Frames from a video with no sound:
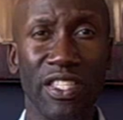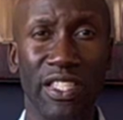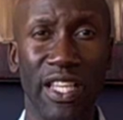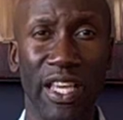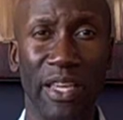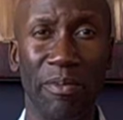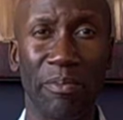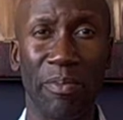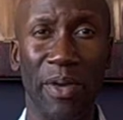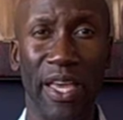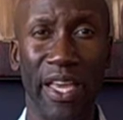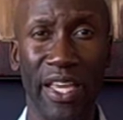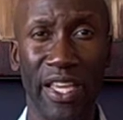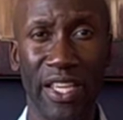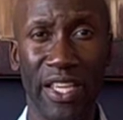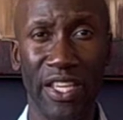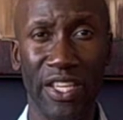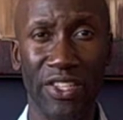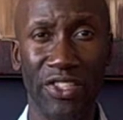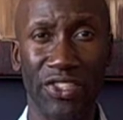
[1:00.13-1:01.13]
the same
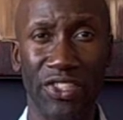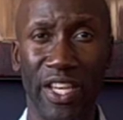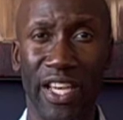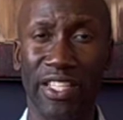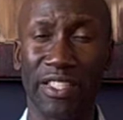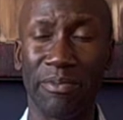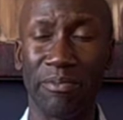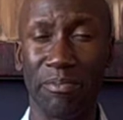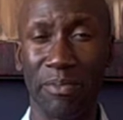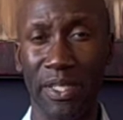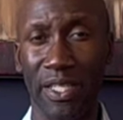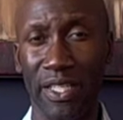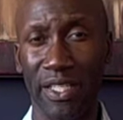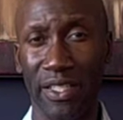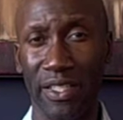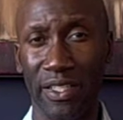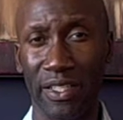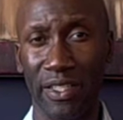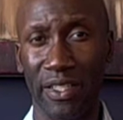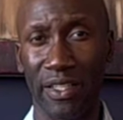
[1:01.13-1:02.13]
page as
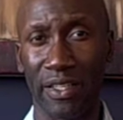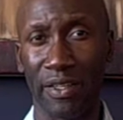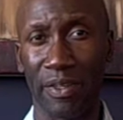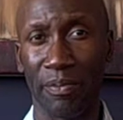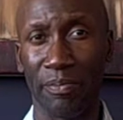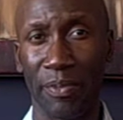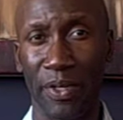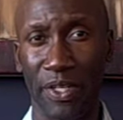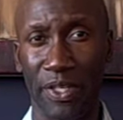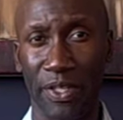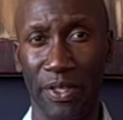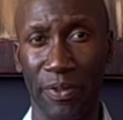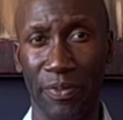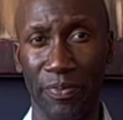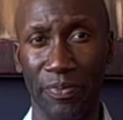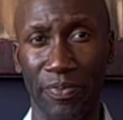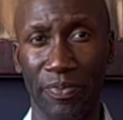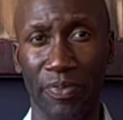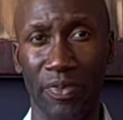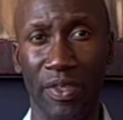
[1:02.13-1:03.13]
me meeting.
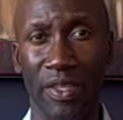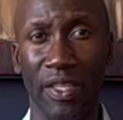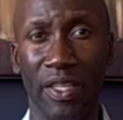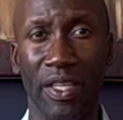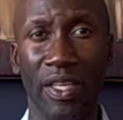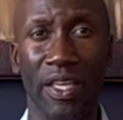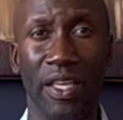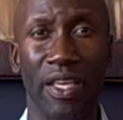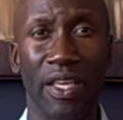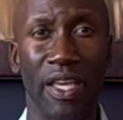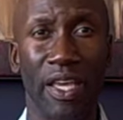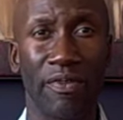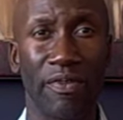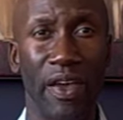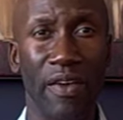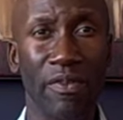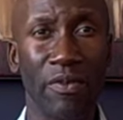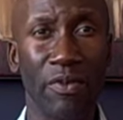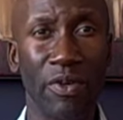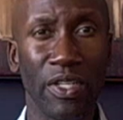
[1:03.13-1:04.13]
If
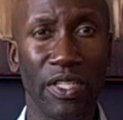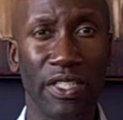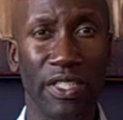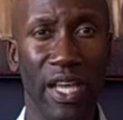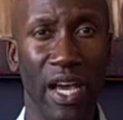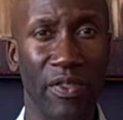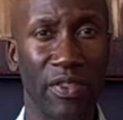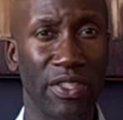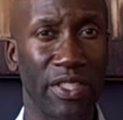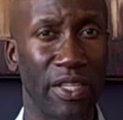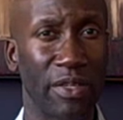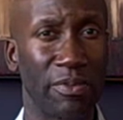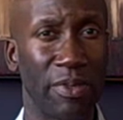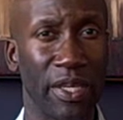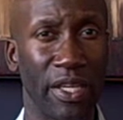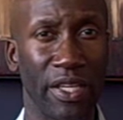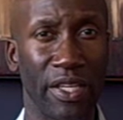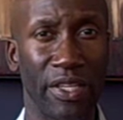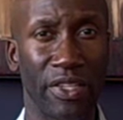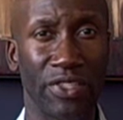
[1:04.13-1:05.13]
everyone is not on the same
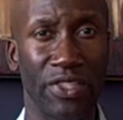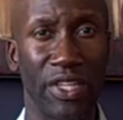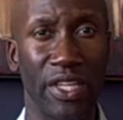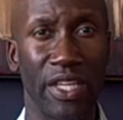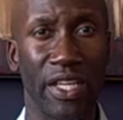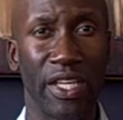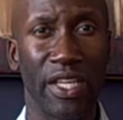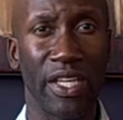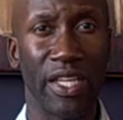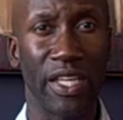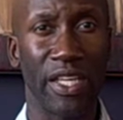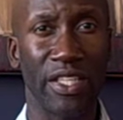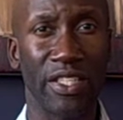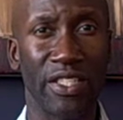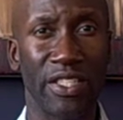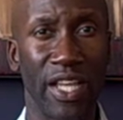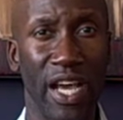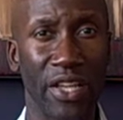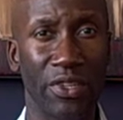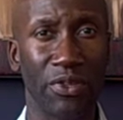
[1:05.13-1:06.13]
page,
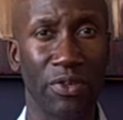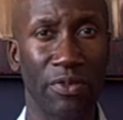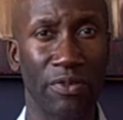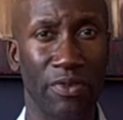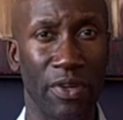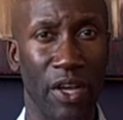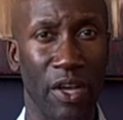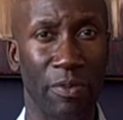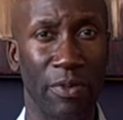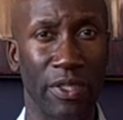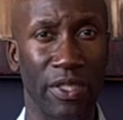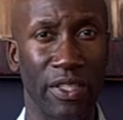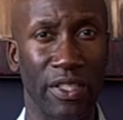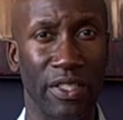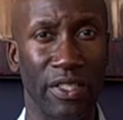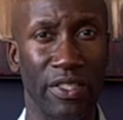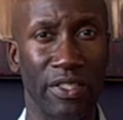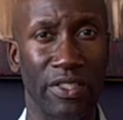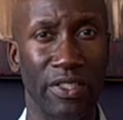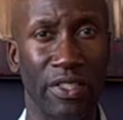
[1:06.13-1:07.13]
it's not your fault
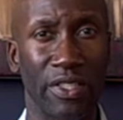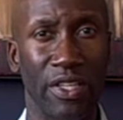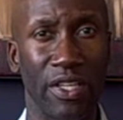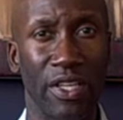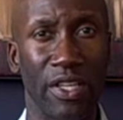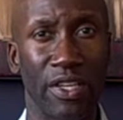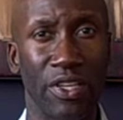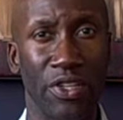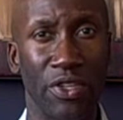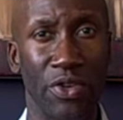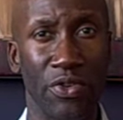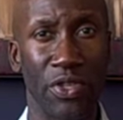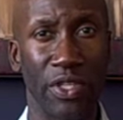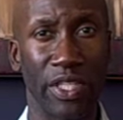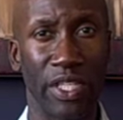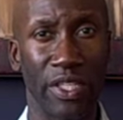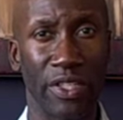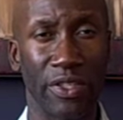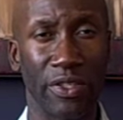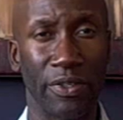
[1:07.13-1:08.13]
because you're the
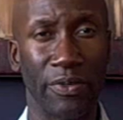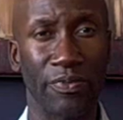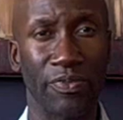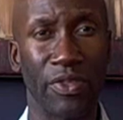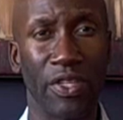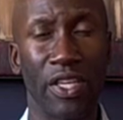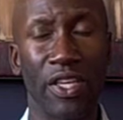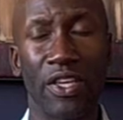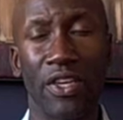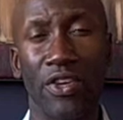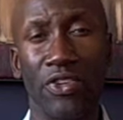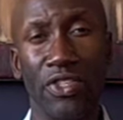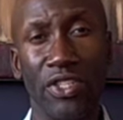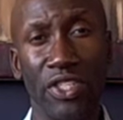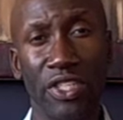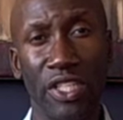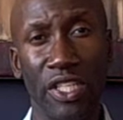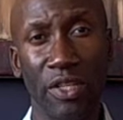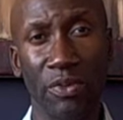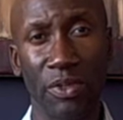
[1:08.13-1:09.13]
leader. You
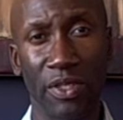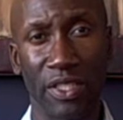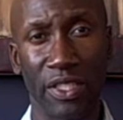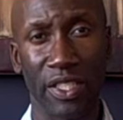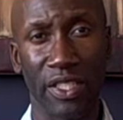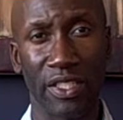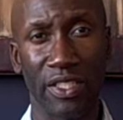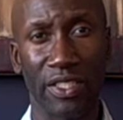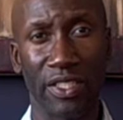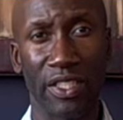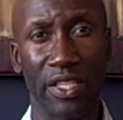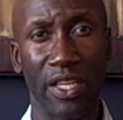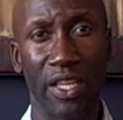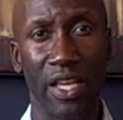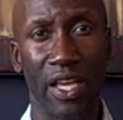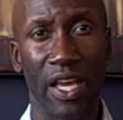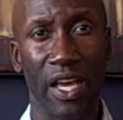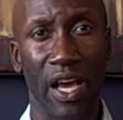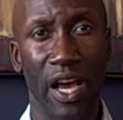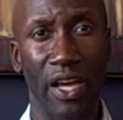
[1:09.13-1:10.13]
should deal with this
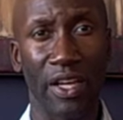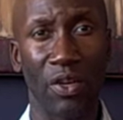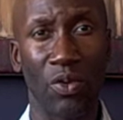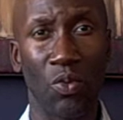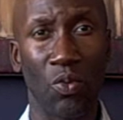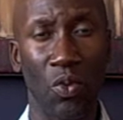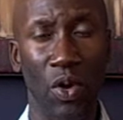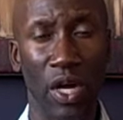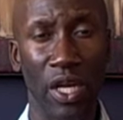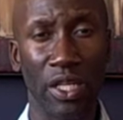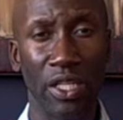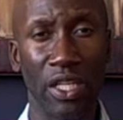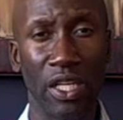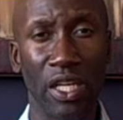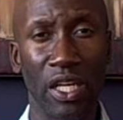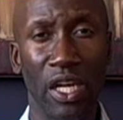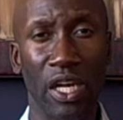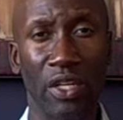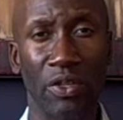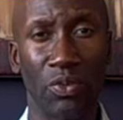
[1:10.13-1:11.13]
on a
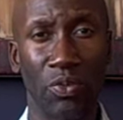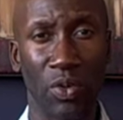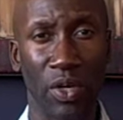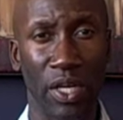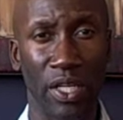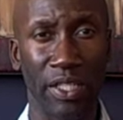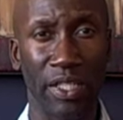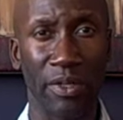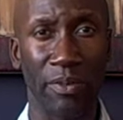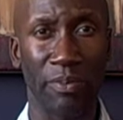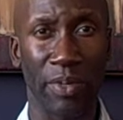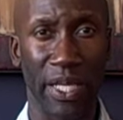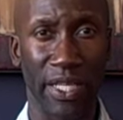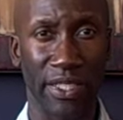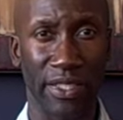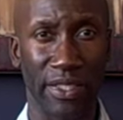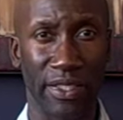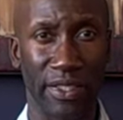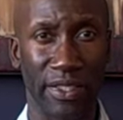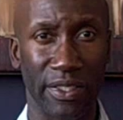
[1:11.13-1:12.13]
one-on-one
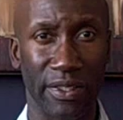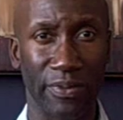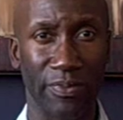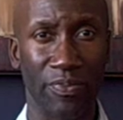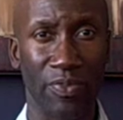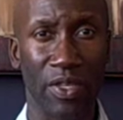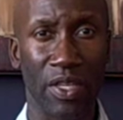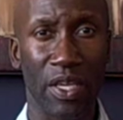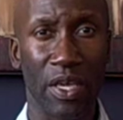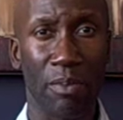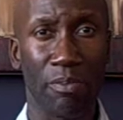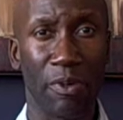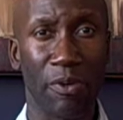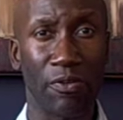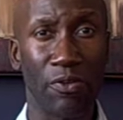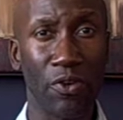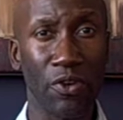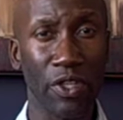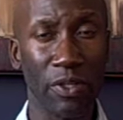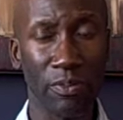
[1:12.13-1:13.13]
basis.
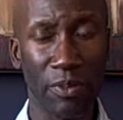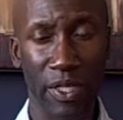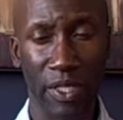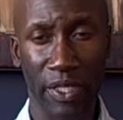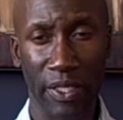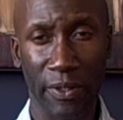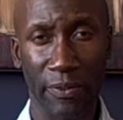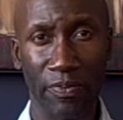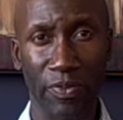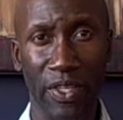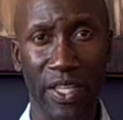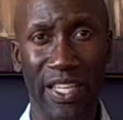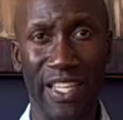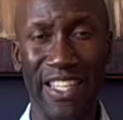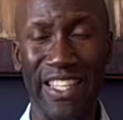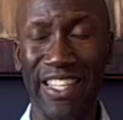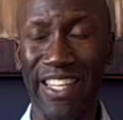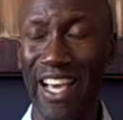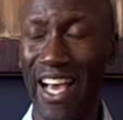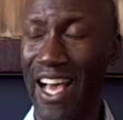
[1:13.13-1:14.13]
Before the meeting,
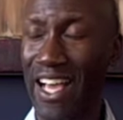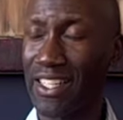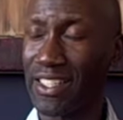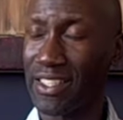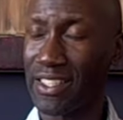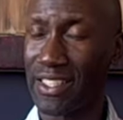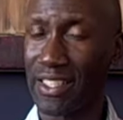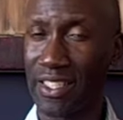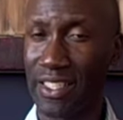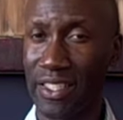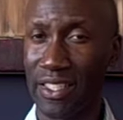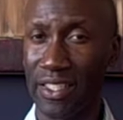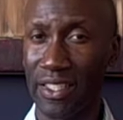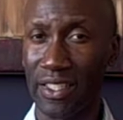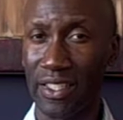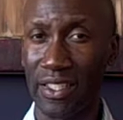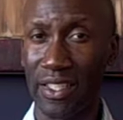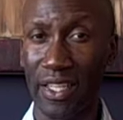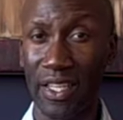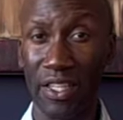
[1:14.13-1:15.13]
not
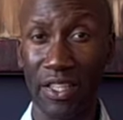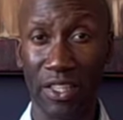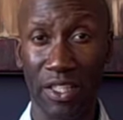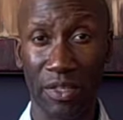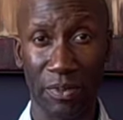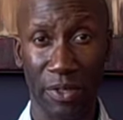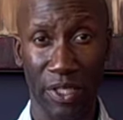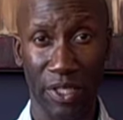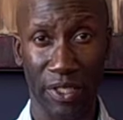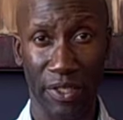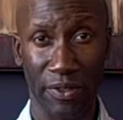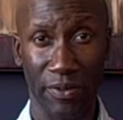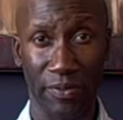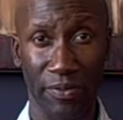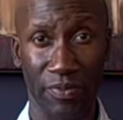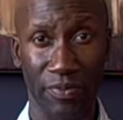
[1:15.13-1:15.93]
in the meeting.